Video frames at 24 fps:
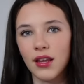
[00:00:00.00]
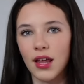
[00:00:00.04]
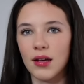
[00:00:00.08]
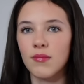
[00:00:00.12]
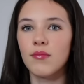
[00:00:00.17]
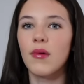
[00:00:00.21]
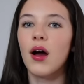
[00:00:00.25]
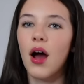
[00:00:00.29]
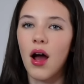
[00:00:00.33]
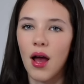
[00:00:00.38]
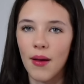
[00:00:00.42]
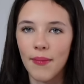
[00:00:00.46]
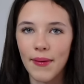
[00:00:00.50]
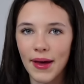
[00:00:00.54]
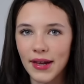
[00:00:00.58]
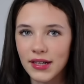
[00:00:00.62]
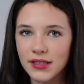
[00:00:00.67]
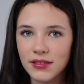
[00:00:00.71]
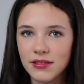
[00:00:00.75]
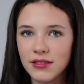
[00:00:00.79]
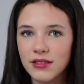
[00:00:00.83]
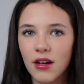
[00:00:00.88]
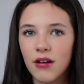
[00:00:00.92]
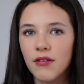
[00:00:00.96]
like my iPad
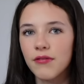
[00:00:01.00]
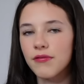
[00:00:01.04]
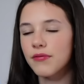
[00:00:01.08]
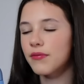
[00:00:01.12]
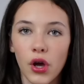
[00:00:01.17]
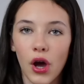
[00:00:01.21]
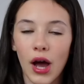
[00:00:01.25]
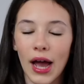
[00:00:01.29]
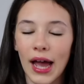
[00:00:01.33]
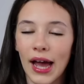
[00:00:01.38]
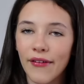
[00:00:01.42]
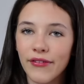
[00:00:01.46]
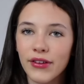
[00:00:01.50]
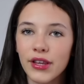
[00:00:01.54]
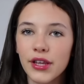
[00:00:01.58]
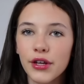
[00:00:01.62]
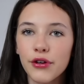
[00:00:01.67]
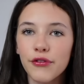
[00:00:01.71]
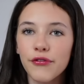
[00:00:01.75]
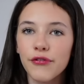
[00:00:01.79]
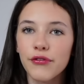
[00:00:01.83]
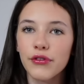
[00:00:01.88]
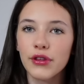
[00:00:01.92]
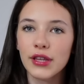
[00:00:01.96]
and stuff. I have a
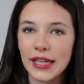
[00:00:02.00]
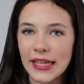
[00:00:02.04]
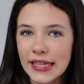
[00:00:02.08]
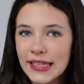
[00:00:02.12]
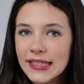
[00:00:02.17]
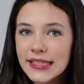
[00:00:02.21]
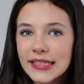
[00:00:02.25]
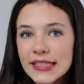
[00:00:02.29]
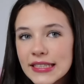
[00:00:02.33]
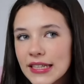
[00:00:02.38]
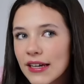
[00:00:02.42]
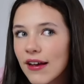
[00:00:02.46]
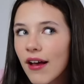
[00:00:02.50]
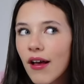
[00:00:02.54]
little list